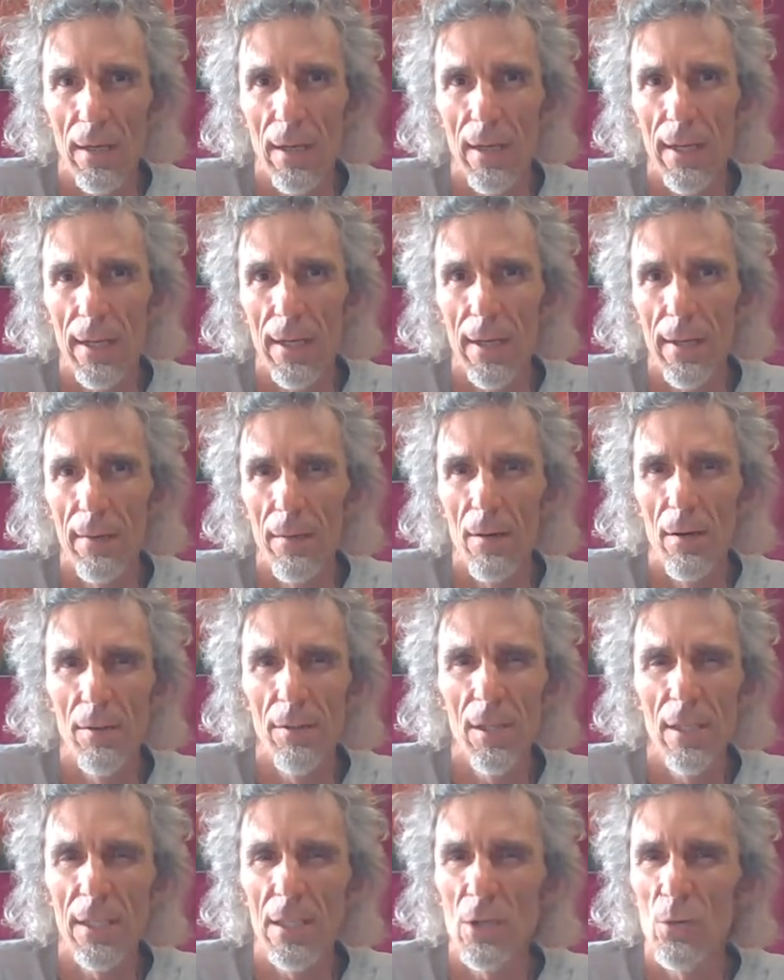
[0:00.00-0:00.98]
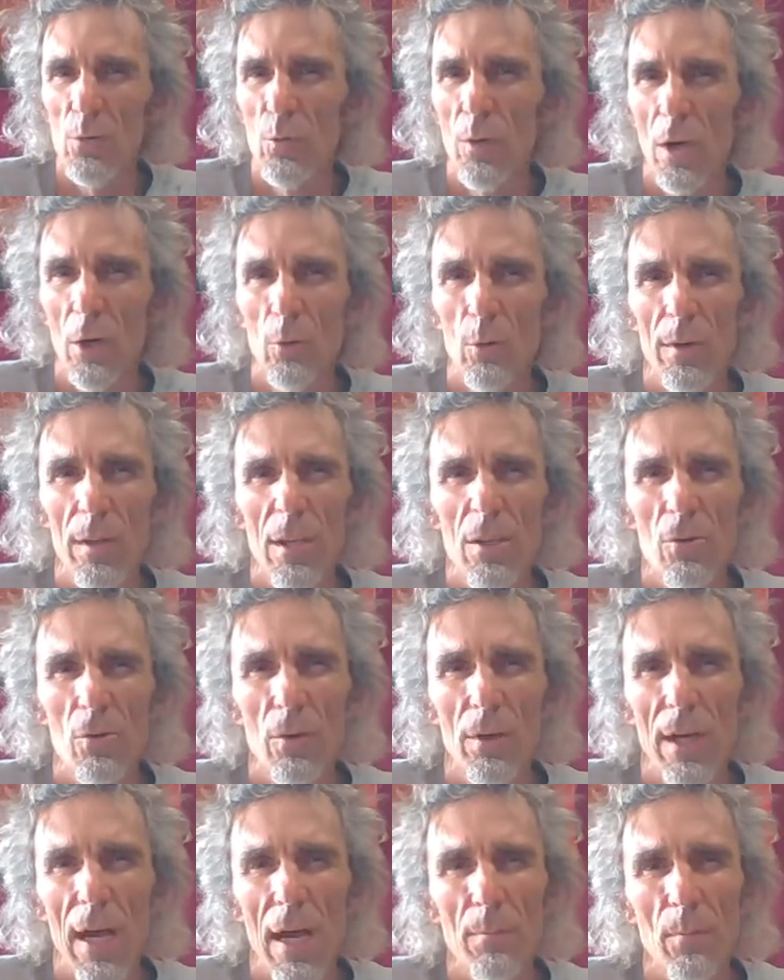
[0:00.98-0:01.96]
I think it's well within
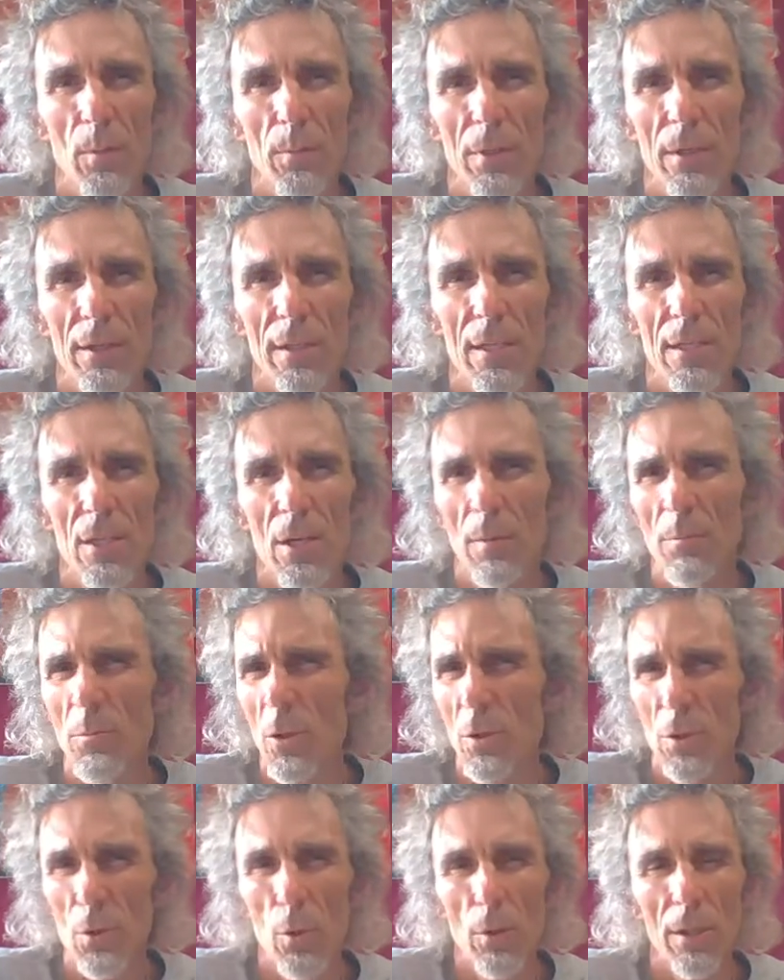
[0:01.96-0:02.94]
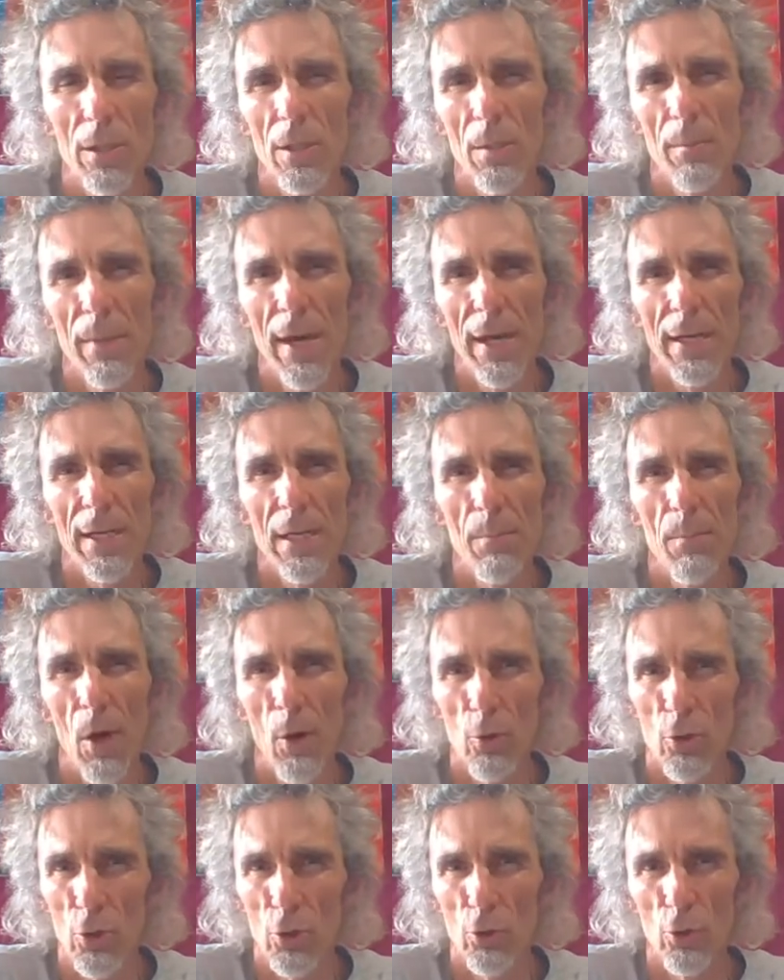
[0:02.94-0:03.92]
your capabilities, and I'm not talking about an
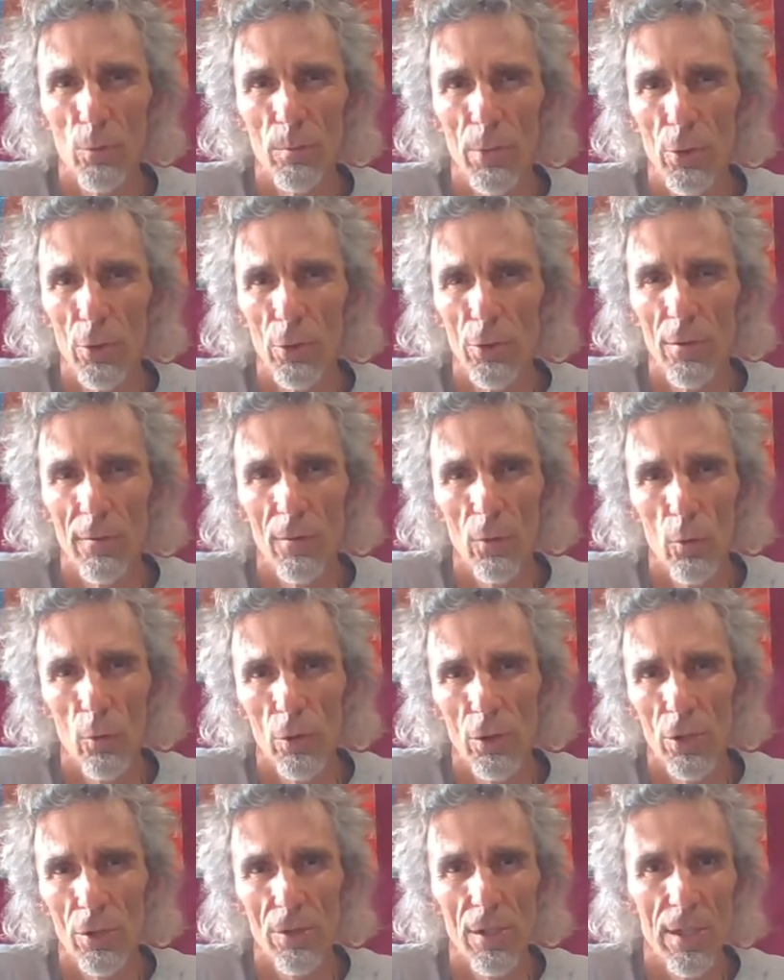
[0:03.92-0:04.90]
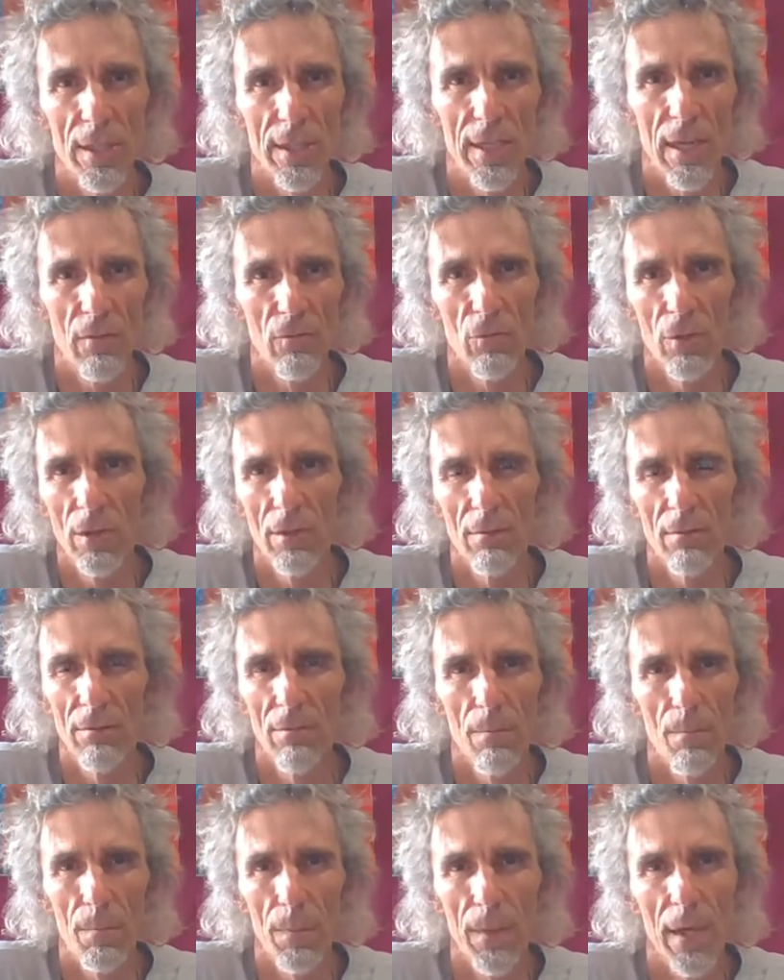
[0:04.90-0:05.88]
emotional burden. Of course, you need to get rid of
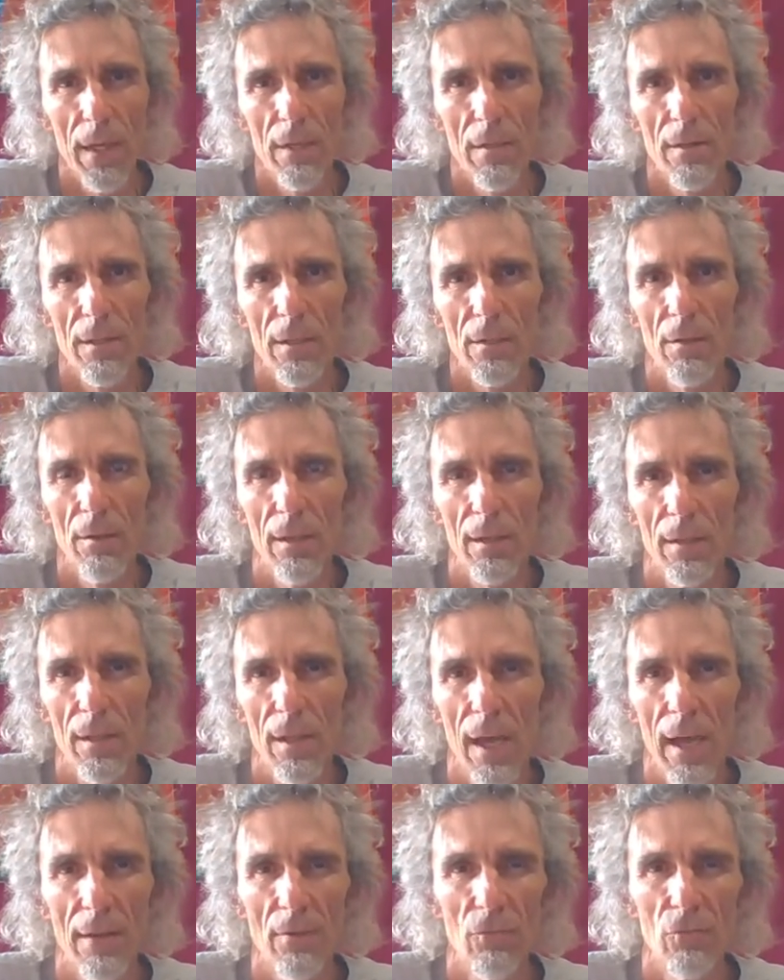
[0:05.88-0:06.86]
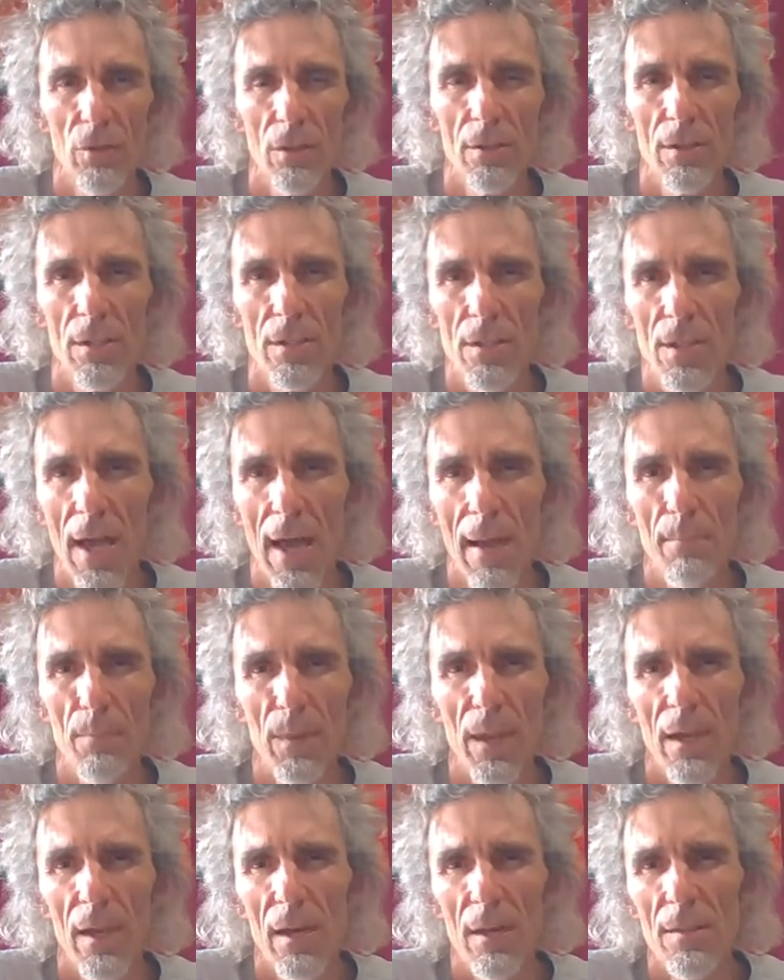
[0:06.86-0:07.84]
anything like that and release that.